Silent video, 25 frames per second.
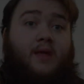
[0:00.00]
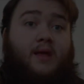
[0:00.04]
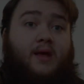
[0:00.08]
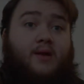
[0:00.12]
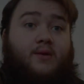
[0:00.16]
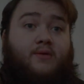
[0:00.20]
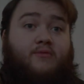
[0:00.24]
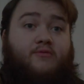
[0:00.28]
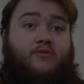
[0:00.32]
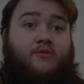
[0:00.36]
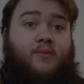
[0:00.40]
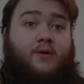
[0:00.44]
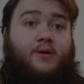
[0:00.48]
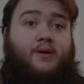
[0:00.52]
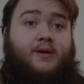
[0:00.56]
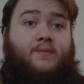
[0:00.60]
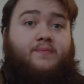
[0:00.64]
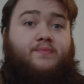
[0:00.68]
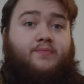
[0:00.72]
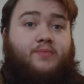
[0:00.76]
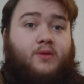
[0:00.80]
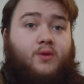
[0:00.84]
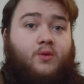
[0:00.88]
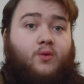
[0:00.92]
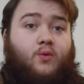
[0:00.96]
Hello everybody,
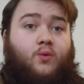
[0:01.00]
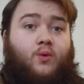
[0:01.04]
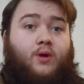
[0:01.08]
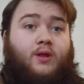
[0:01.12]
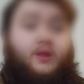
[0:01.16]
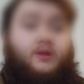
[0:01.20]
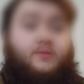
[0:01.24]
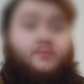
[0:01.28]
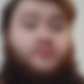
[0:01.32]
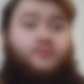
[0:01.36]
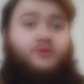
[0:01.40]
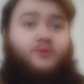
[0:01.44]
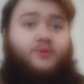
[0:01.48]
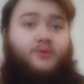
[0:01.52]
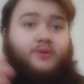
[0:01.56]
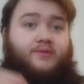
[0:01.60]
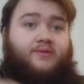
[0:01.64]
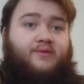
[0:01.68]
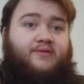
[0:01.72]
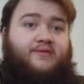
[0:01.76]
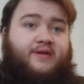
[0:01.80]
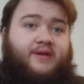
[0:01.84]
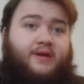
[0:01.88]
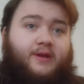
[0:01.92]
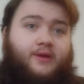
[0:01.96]
welcome to
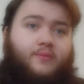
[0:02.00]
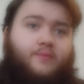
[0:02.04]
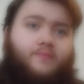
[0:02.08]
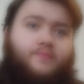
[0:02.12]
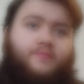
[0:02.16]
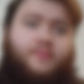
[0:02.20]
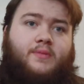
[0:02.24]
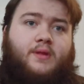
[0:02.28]
another video.